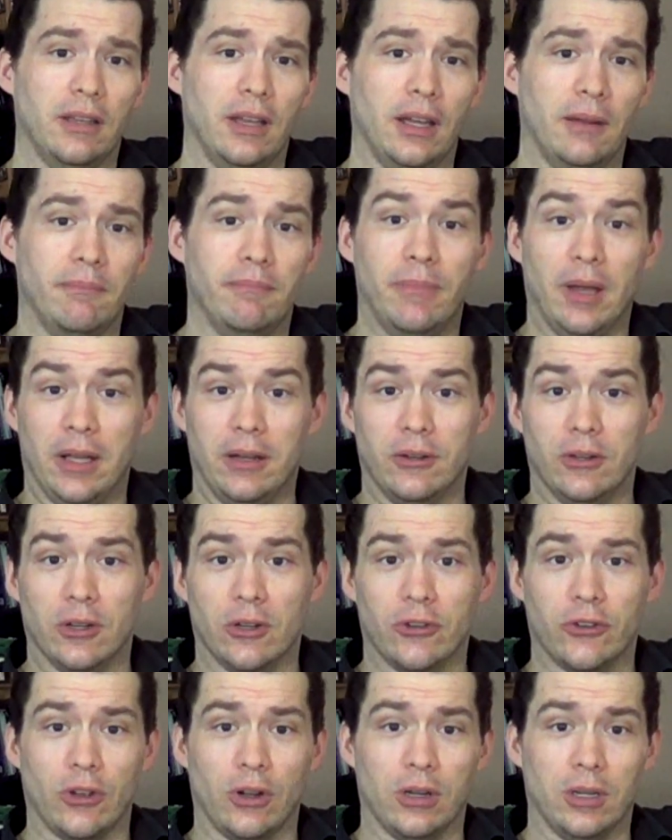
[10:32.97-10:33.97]
that
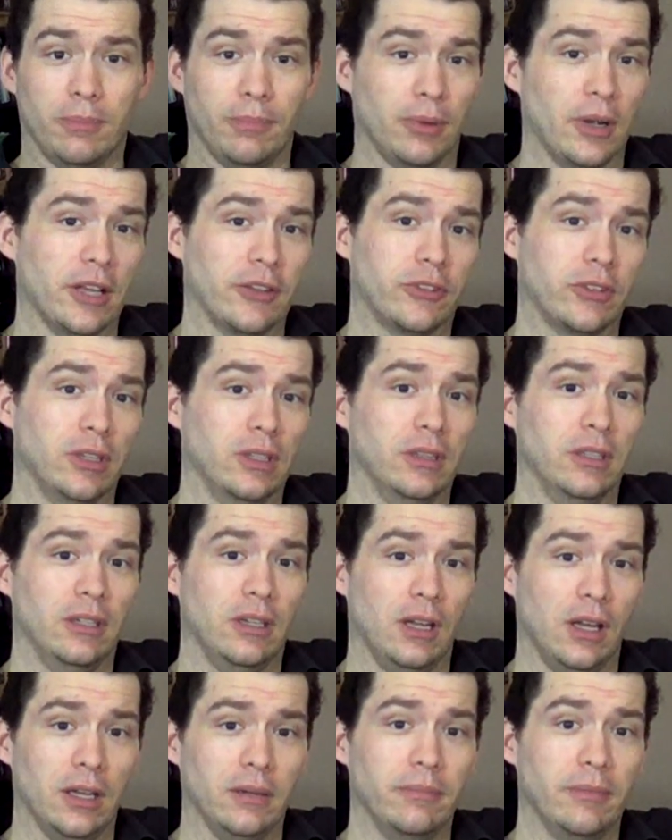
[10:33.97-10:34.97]
benders are oppressing the
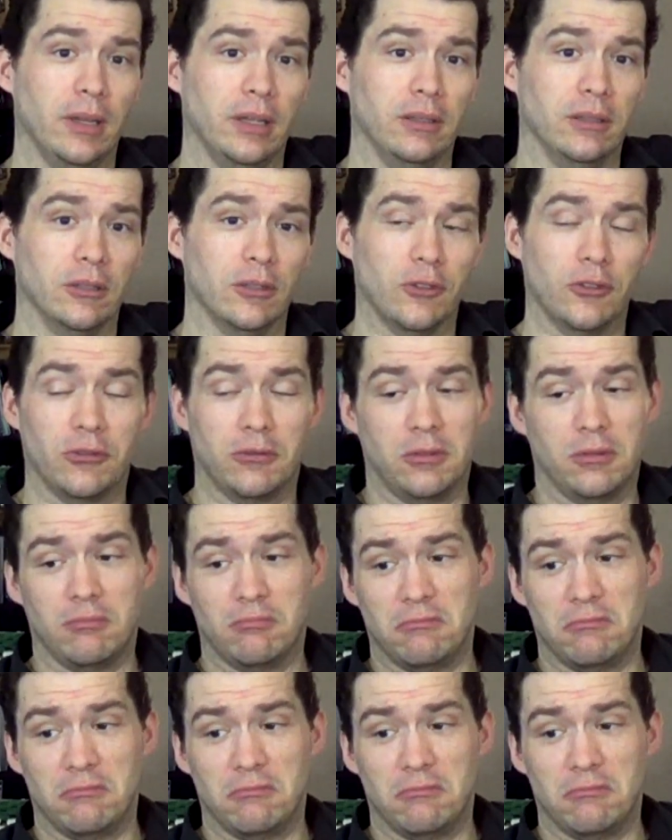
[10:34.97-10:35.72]
non-benders.